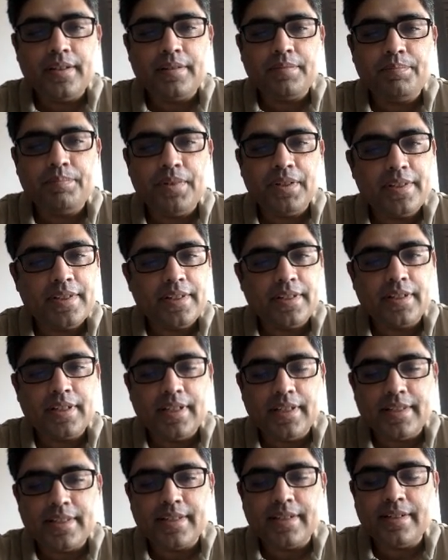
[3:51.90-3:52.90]
person
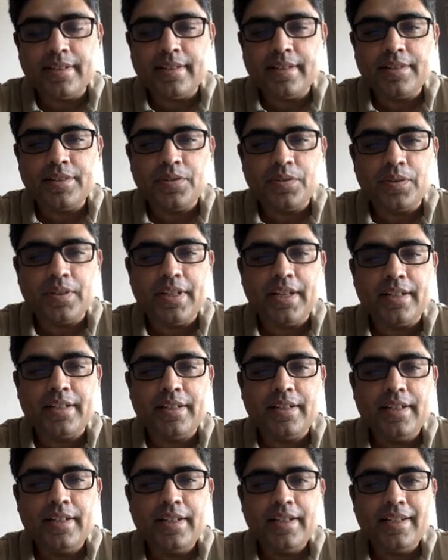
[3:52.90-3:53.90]
concerned, so that
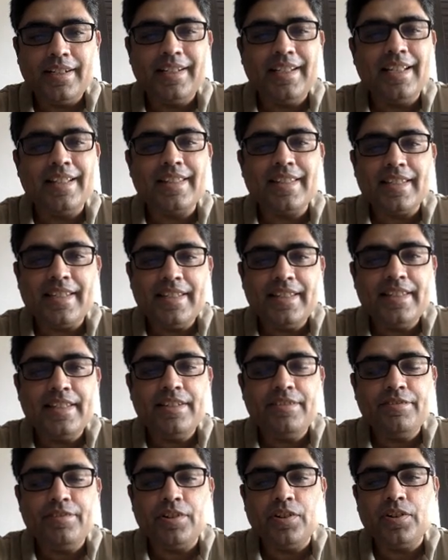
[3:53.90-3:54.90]
it gets easy
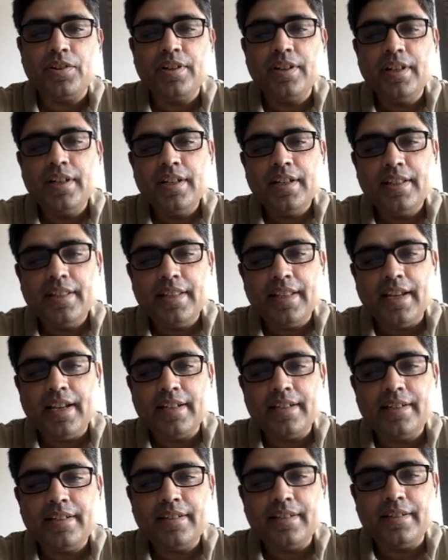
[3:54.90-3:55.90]
for that
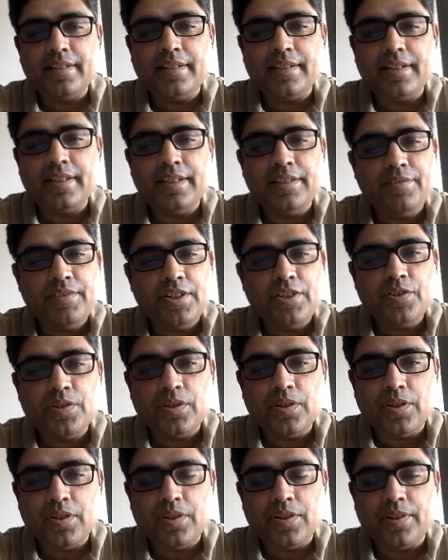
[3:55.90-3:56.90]

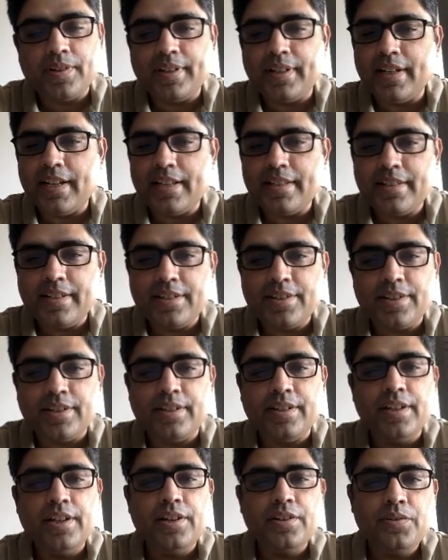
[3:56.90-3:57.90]
individual or organization
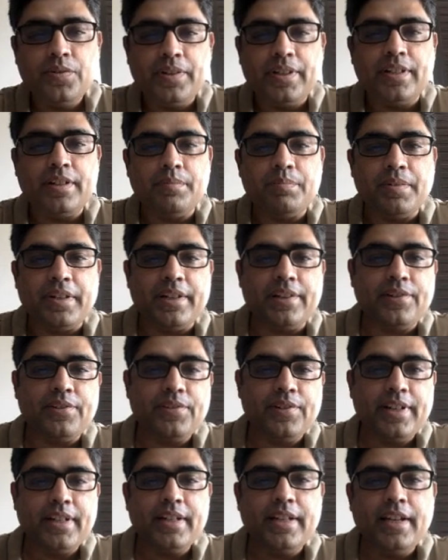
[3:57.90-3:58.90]
to interpret,
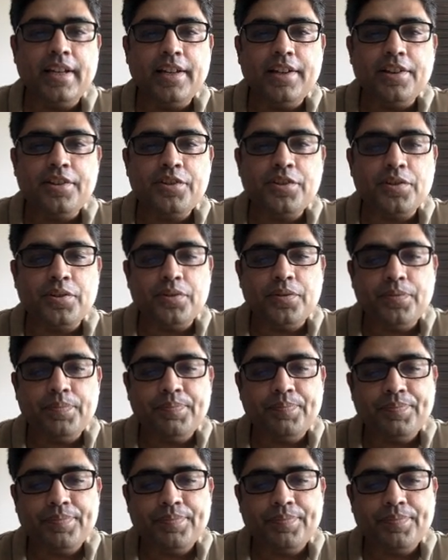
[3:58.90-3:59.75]
right? So